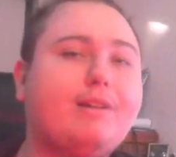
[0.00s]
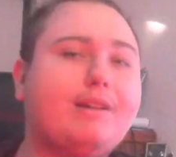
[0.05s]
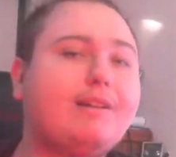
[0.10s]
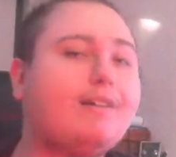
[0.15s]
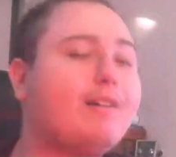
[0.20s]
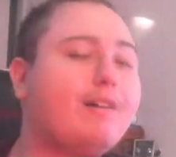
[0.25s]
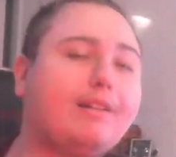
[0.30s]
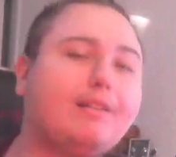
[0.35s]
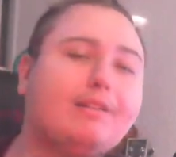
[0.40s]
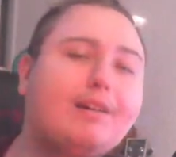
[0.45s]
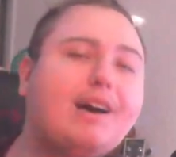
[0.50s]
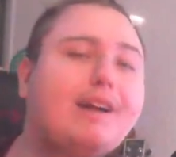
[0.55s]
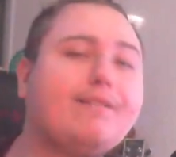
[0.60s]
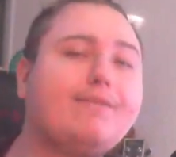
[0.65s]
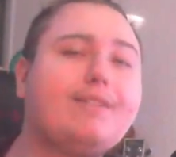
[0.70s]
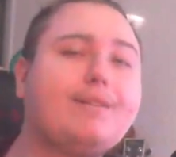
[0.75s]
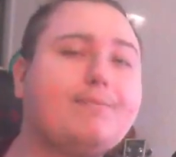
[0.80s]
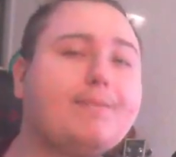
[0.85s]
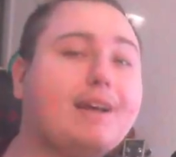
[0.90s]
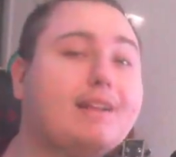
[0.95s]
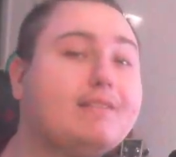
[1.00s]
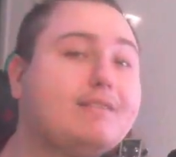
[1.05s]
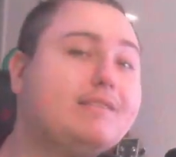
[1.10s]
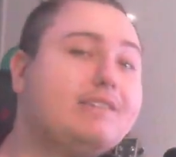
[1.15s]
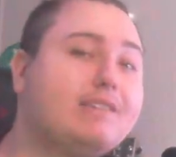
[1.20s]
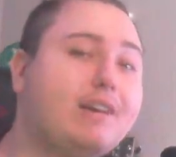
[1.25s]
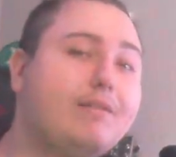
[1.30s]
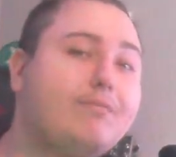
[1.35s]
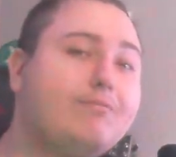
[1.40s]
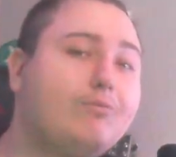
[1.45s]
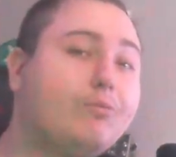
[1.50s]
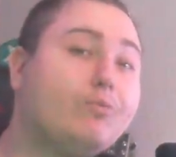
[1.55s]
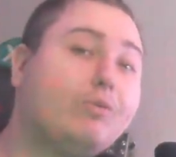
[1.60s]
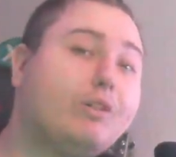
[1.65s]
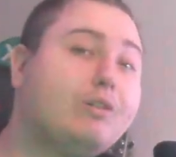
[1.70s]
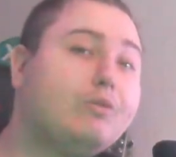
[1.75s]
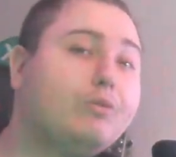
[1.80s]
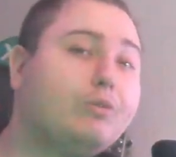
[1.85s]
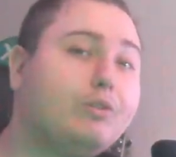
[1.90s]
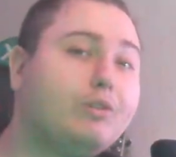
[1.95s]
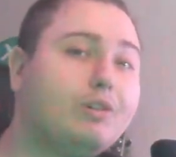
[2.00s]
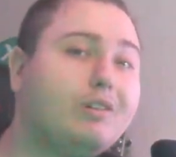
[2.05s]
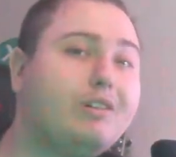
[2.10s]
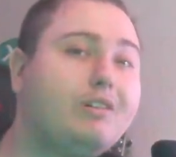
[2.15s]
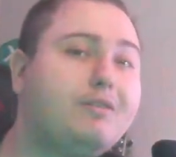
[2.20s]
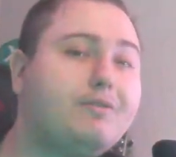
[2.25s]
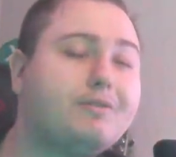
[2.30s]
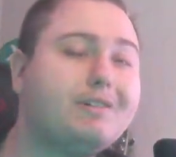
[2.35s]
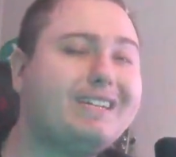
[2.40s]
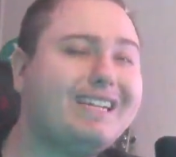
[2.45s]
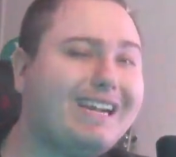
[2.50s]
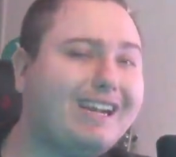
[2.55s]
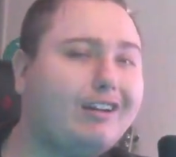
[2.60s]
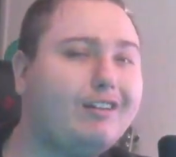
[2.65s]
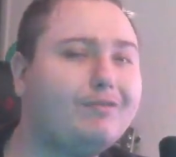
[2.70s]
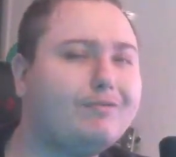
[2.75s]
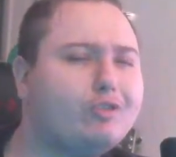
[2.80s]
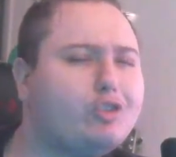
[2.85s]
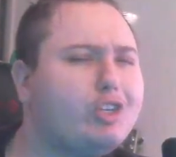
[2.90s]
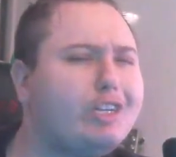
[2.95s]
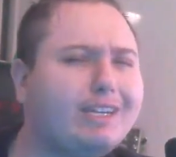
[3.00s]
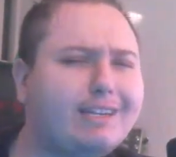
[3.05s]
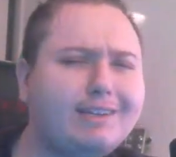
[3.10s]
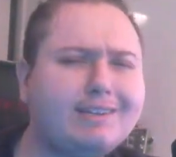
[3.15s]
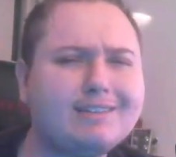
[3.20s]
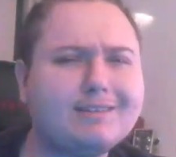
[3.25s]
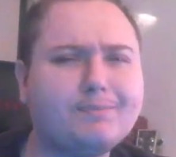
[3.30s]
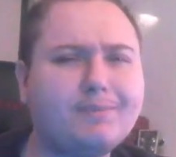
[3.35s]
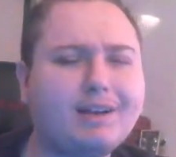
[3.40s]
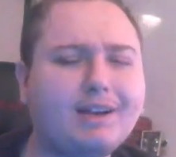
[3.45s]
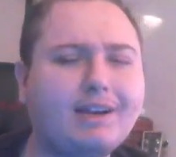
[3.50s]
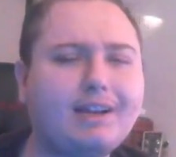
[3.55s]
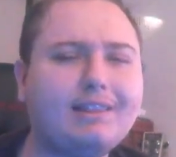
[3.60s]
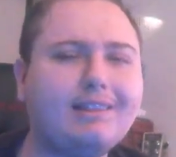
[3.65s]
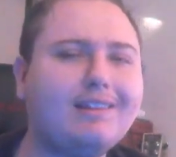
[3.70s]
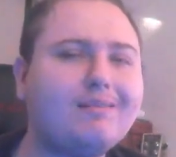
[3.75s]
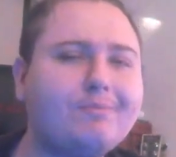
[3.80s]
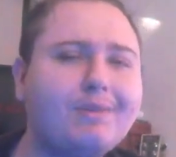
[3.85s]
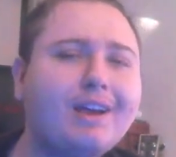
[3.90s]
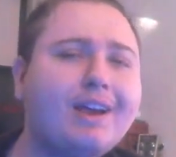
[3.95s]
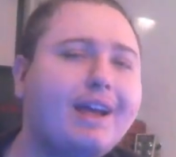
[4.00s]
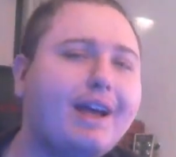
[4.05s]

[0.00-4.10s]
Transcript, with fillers: and a lot of them had some real good creative creative genius behind them.